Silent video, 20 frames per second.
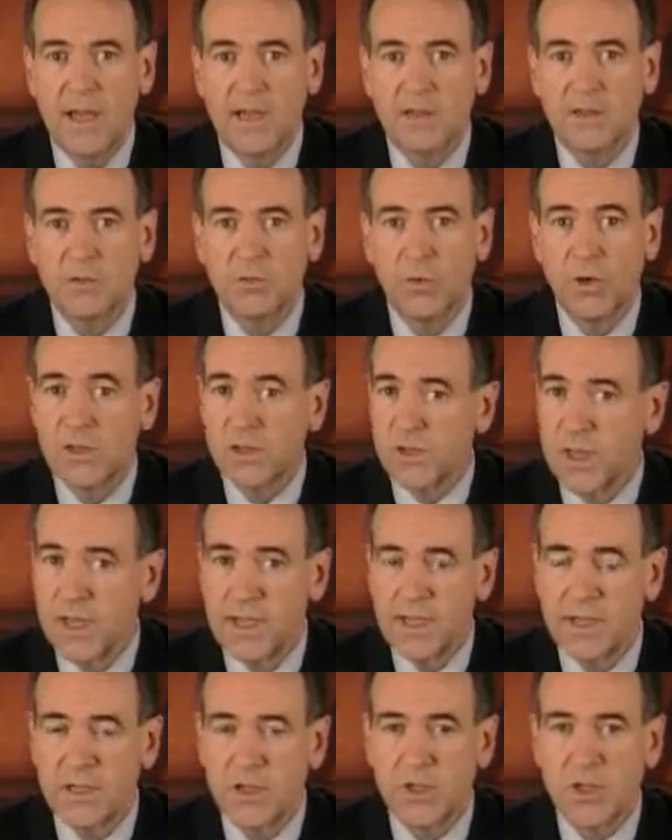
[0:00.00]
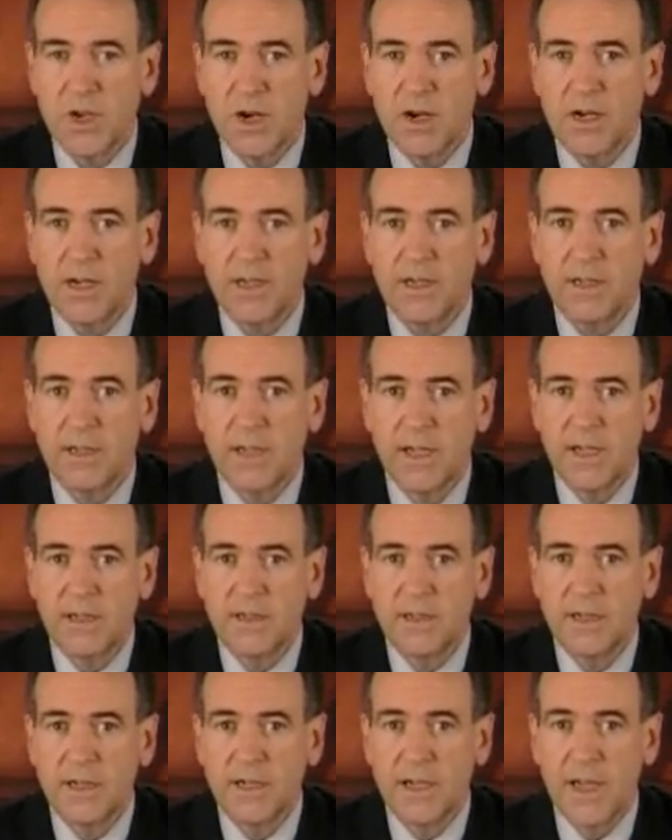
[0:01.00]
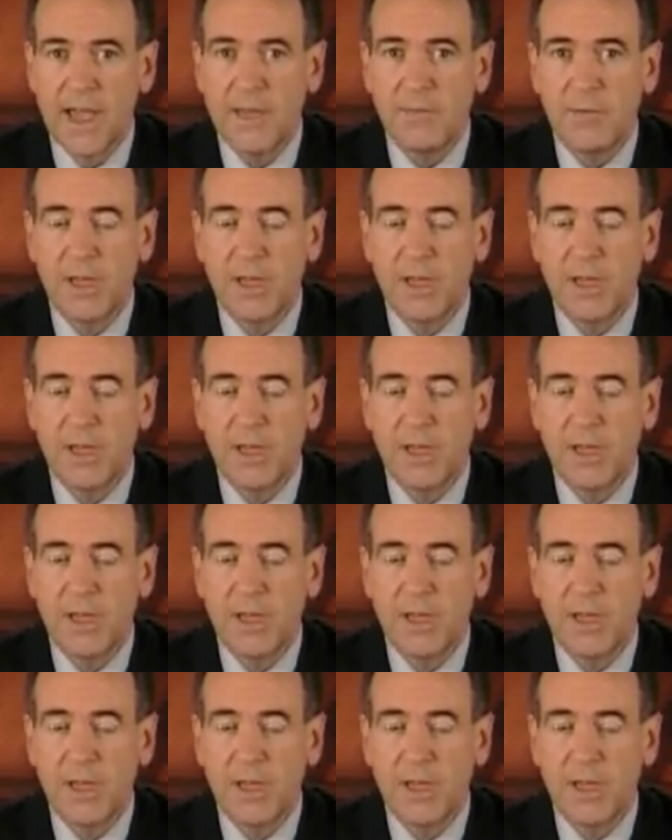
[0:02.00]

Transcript: And once they get started in